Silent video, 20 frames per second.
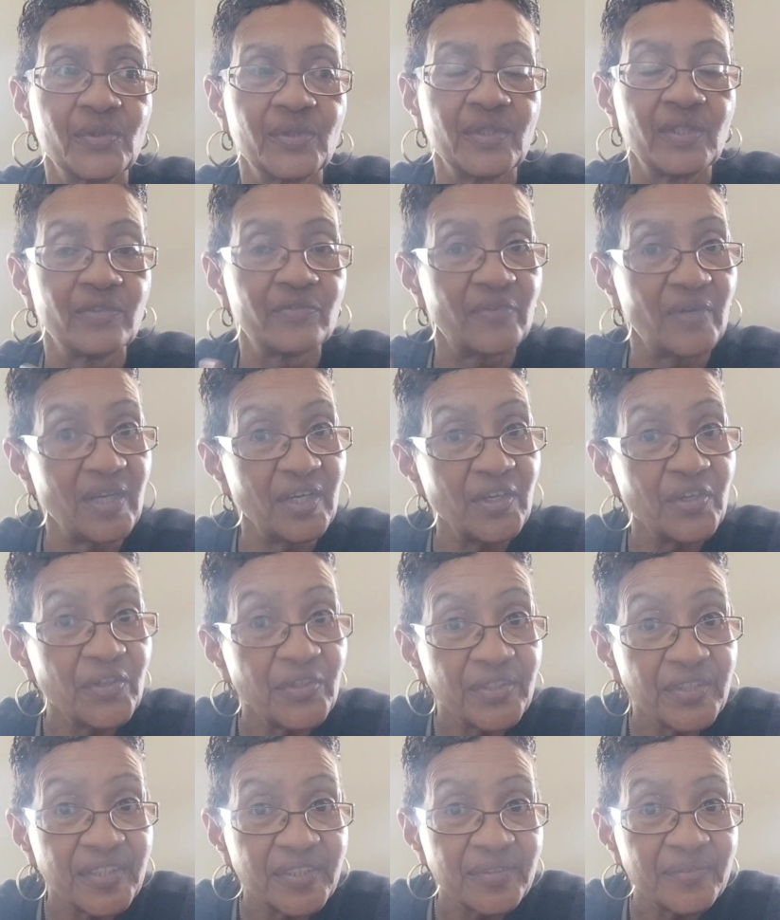if I
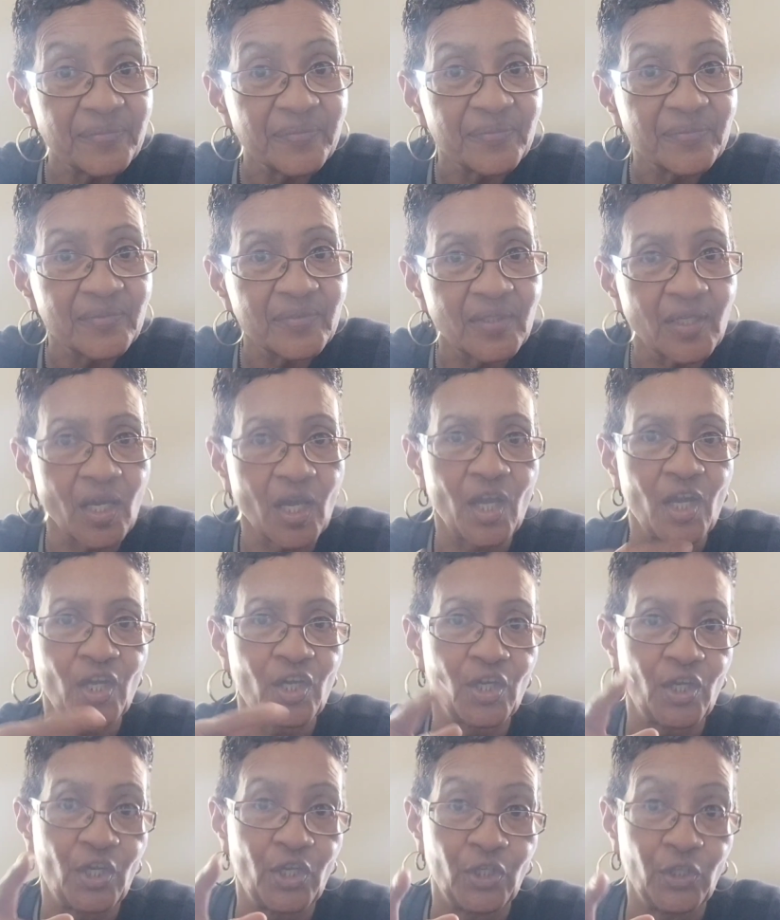heard it,
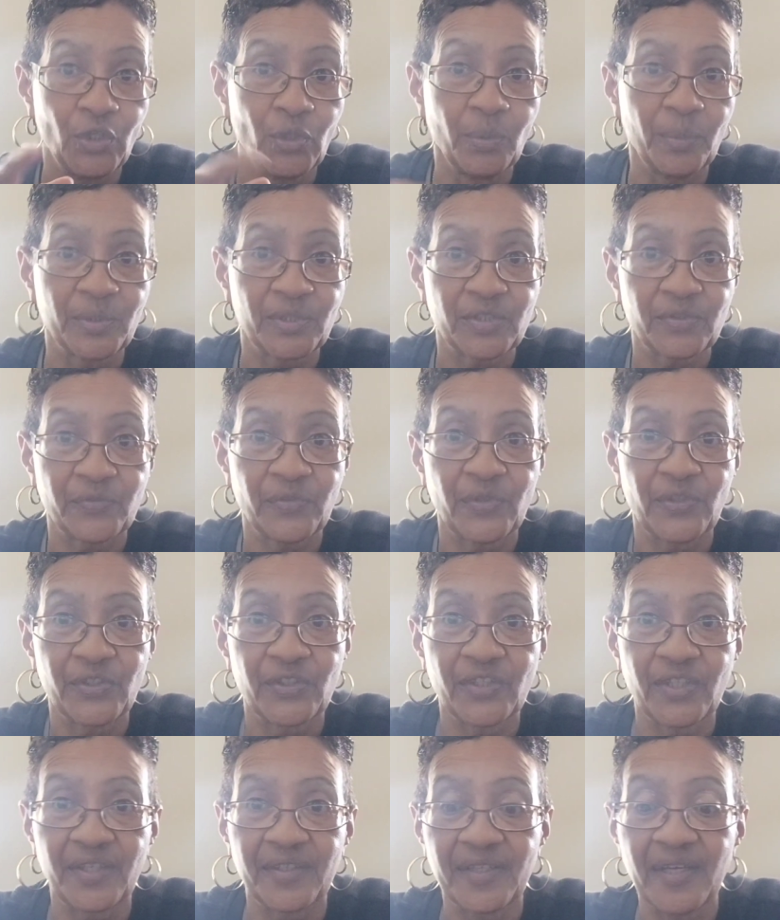you must have heard
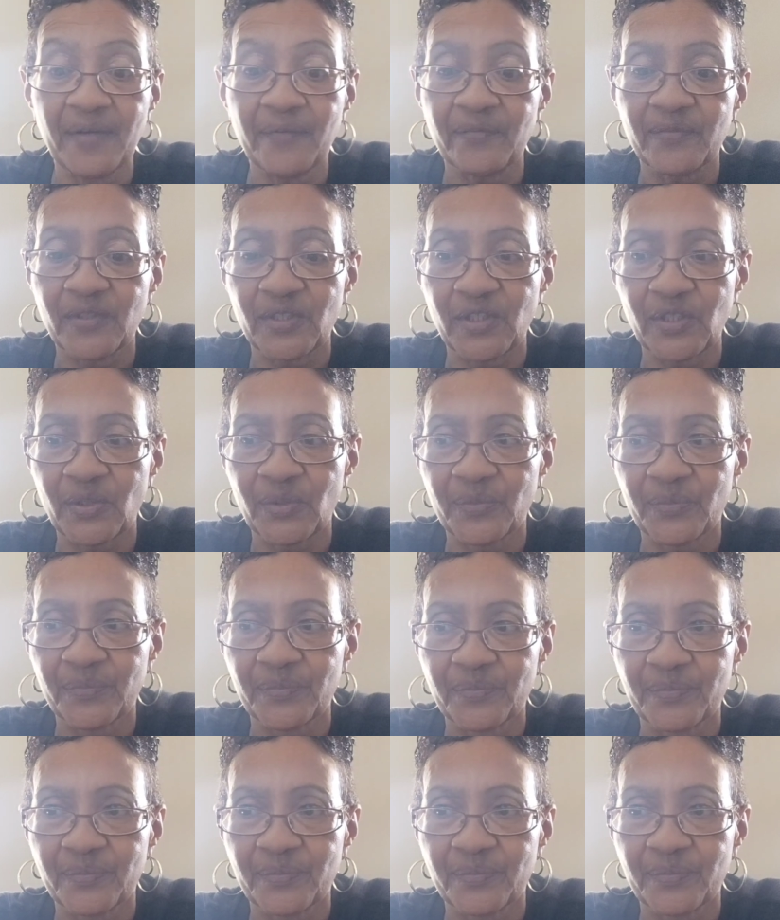it on that video.